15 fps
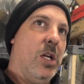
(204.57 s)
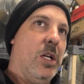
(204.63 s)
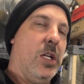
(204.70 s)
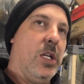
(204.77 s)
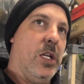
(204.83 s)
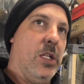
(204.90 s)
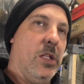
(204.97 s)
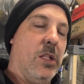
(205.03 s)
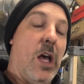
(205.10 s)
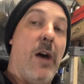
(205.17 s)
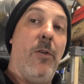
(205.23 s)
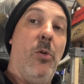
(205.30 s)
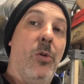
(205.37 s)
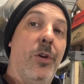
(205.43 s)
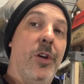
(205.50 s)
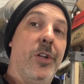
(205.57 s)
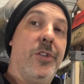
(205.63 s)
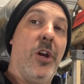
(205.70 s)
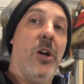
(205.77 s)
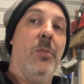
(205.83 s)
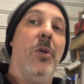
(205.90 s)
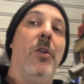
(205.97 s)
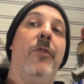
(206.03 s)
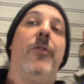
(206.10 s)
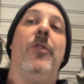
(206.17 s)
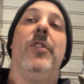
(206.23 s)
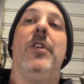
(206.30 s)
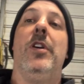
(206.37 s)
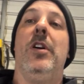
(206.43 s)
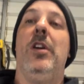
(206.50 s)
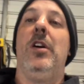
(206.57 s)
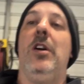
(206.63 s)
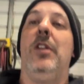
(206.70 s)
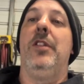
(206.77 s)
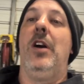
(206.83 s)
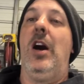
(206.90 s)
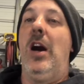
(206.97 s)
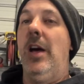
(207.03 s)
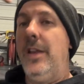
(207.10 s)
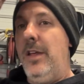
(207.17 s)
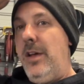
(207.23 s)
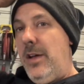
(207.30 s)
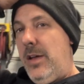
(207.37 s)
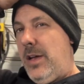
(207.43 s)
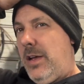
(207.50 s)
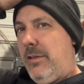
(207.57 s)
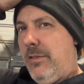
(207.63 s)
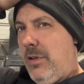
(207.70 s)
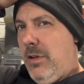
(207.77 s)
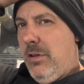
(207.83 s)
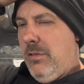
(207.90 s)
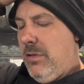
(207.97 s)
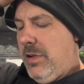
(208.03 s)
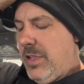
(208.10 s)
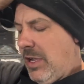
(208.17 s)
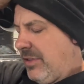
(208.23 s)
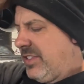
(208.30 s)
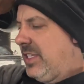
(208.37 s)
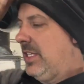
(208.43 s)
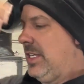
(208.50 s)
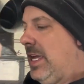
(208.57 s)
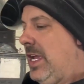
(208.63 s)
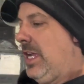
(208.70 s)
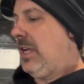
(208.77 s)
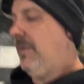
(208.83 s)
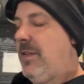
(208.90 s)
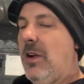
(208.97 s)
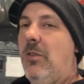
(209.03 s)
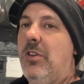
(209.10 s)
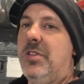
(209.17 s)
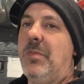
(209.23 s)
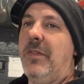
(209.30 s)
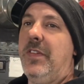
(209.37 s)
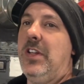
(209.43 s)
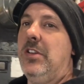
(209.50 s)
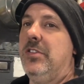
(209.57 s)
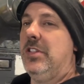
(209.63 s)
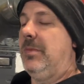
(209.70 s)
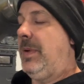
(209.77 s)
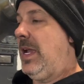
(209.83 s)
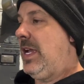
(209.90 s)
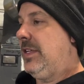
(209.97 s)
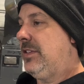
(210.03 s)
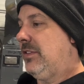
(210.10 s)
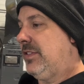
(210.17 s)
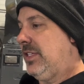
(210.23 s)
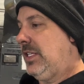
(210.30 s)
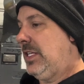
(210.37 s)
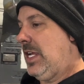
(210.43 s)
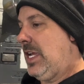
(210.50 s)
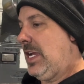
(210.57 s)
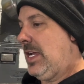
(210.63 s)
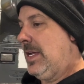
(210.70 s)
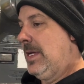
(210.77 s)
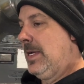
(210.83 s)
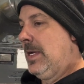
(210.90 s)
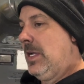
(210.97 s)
I ordered a turbo for the Honda. I don't know, y'all seen that. If y'all watched my videos in the past, y'all seen that.